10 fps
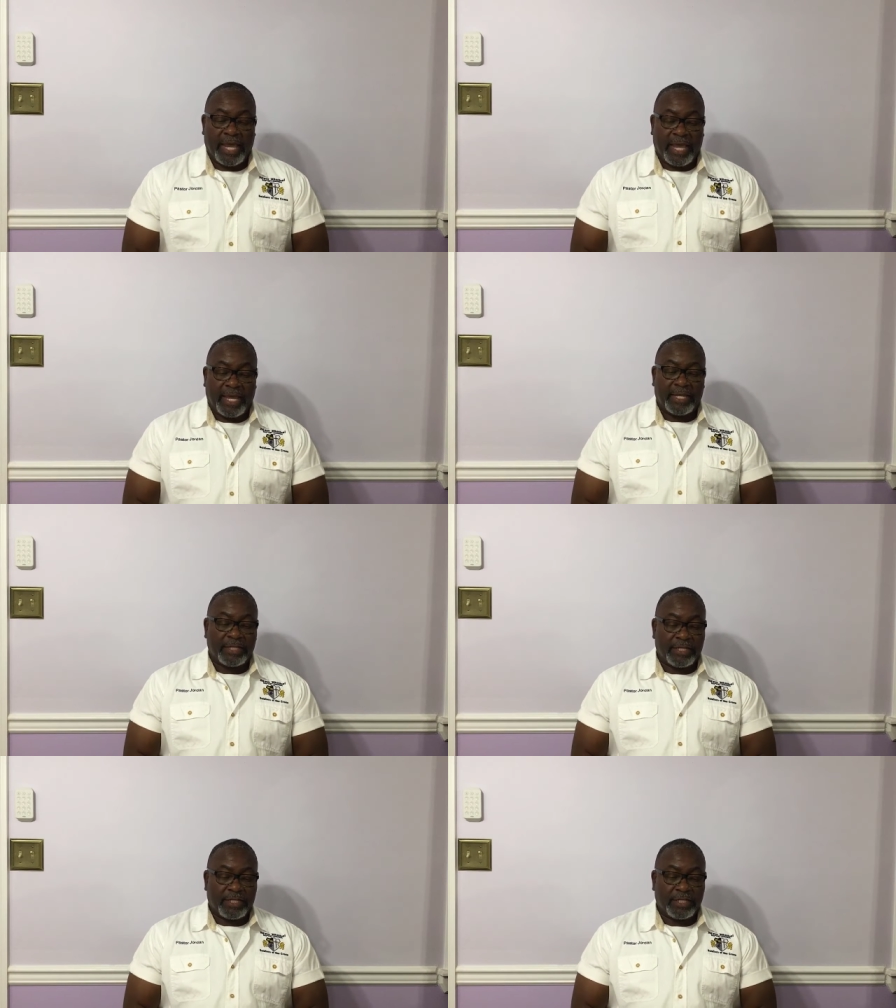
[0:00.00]

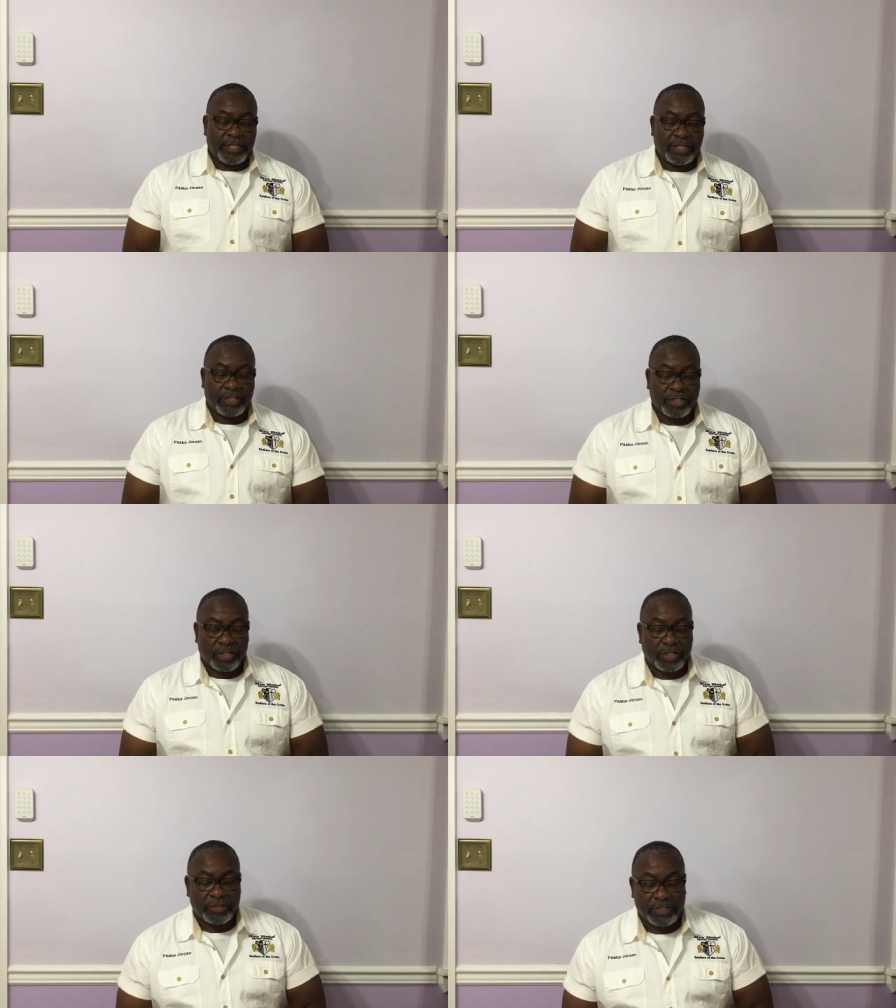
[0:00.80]
and it is
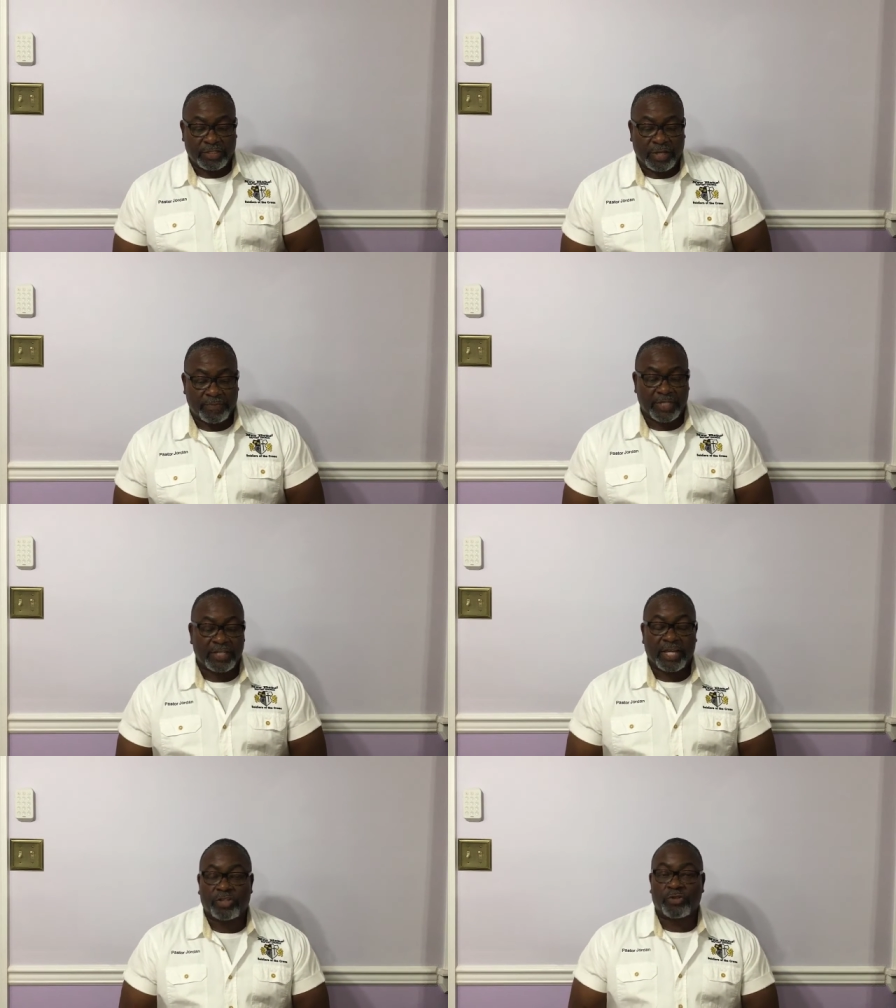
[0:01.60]
uh, something
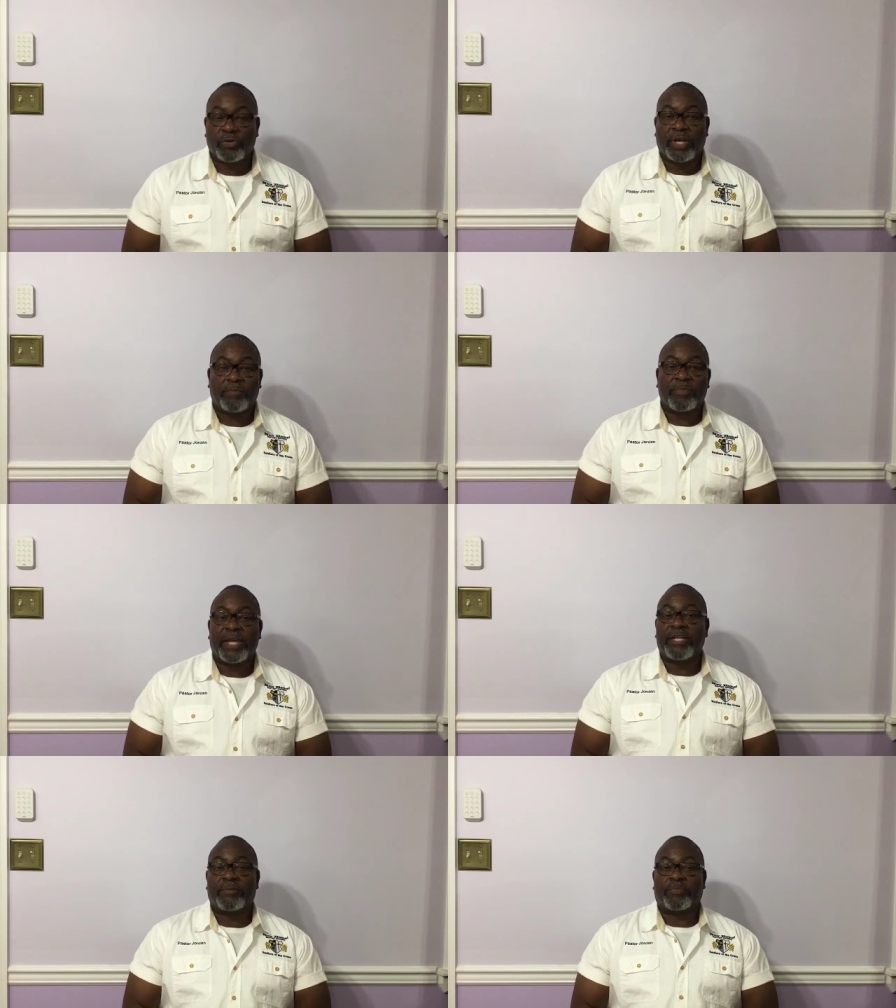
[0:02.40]
that you have
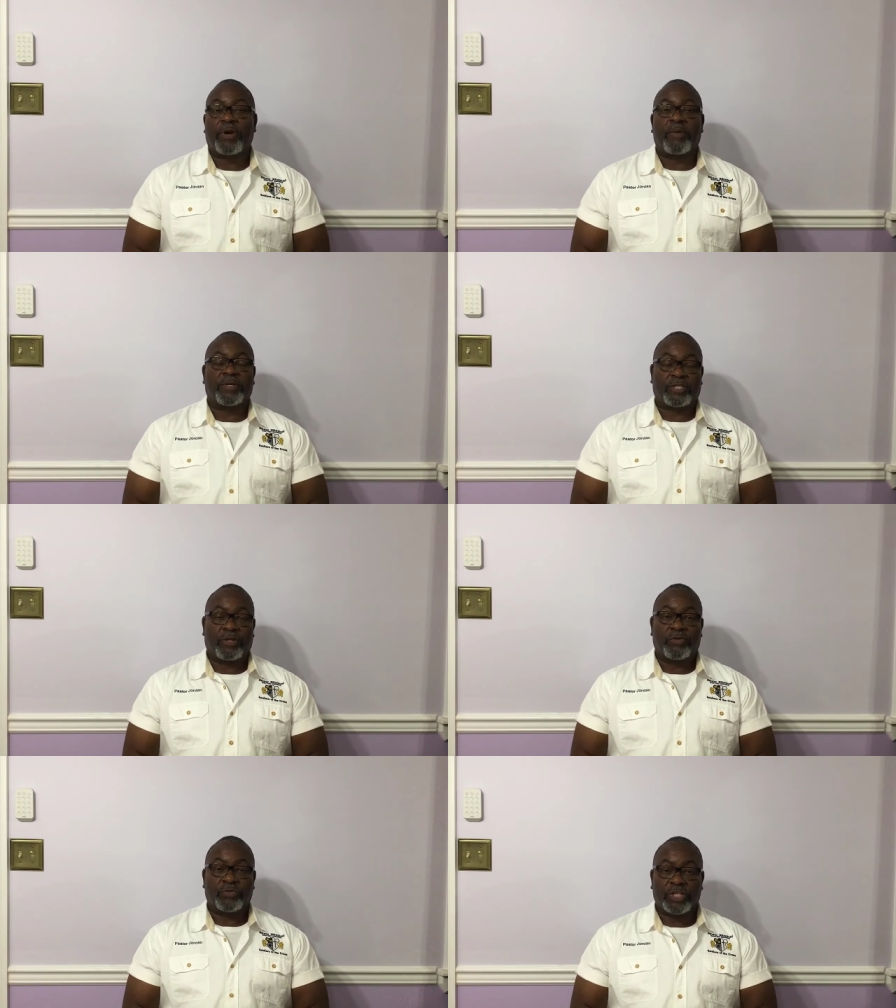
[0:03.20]
made a promise
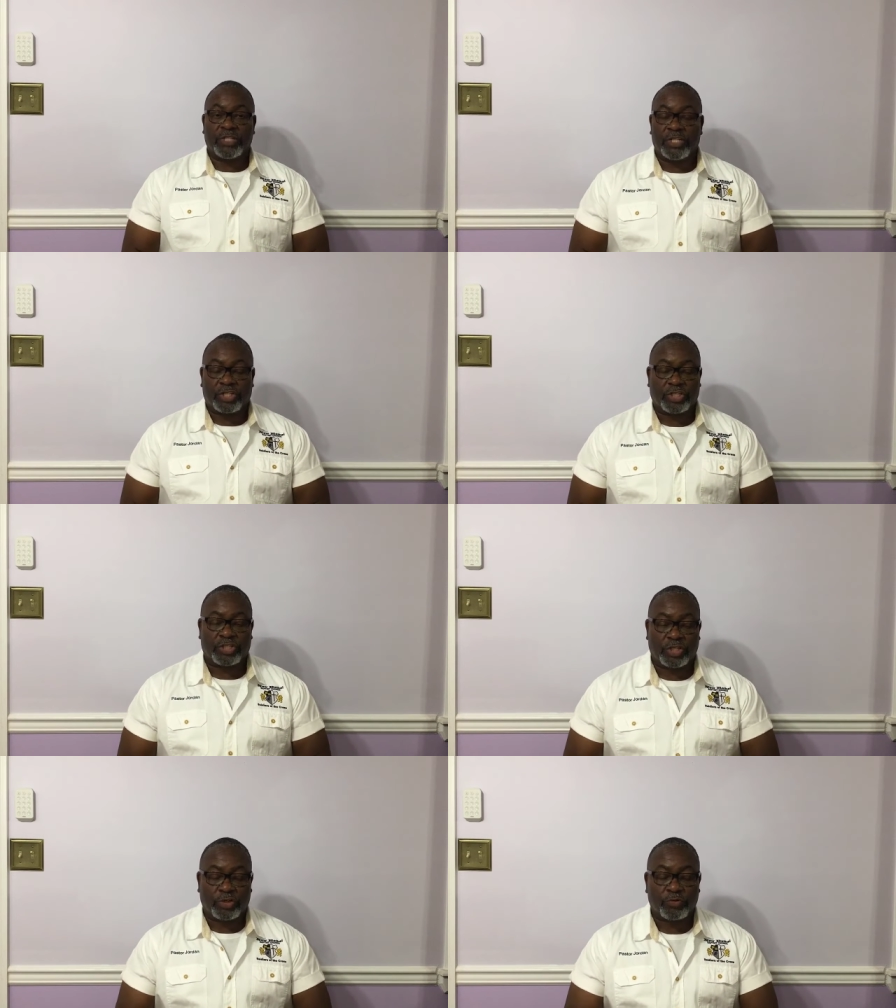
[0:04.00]
on and this
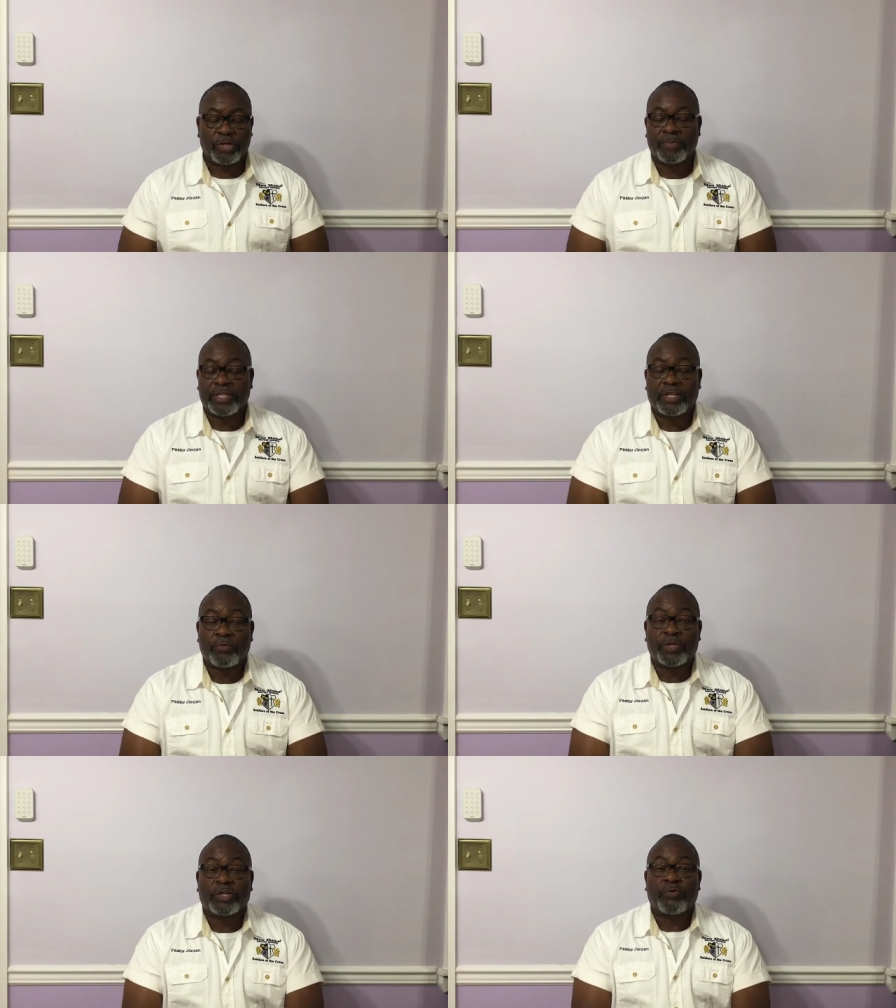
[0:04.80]
is agreement that
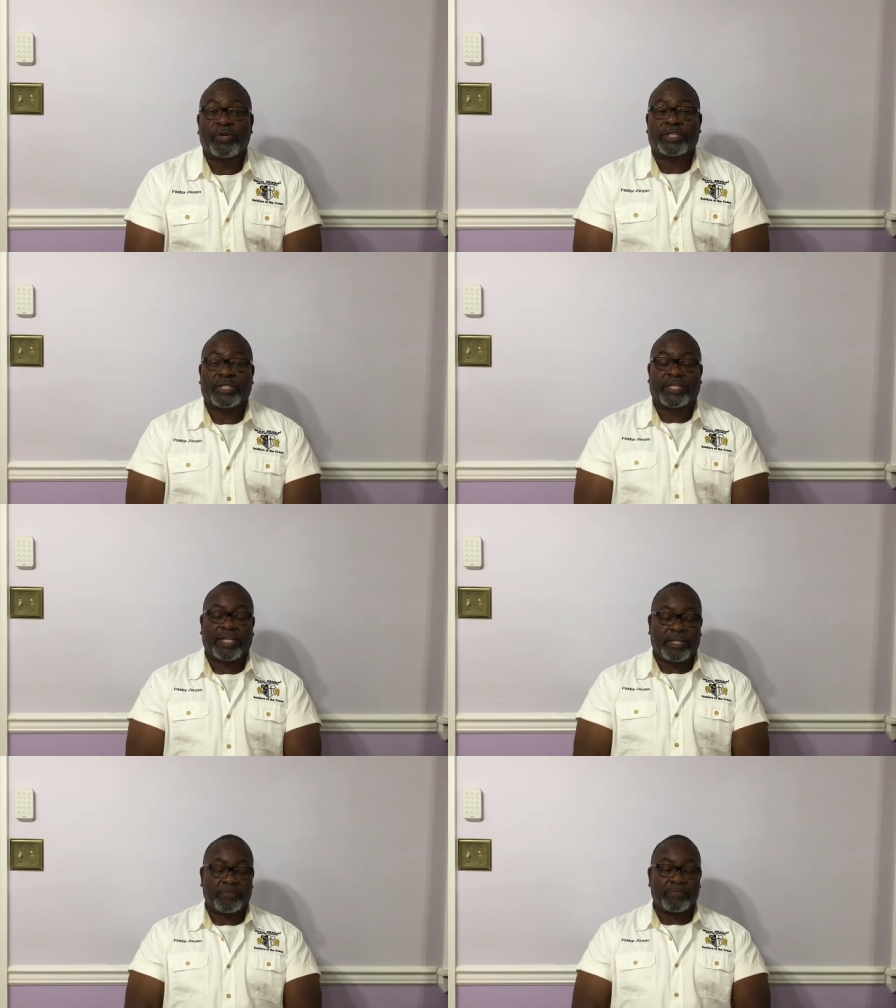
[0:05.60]
we're going to
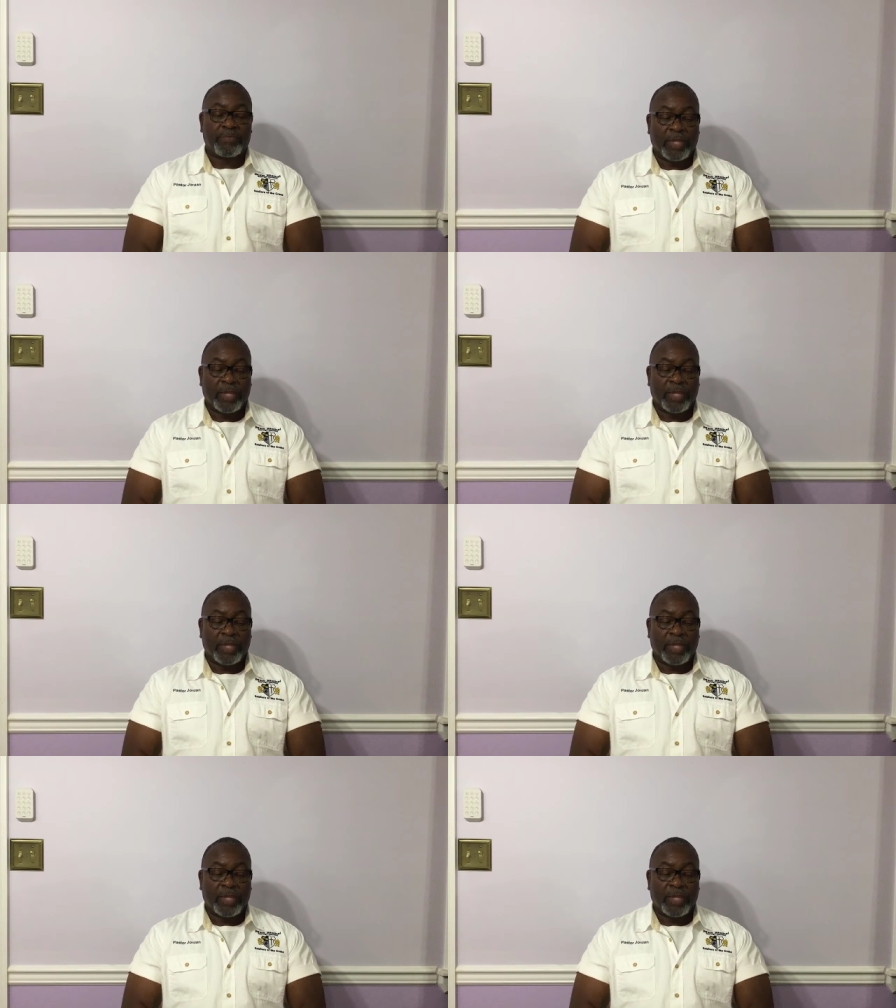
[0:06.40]
keep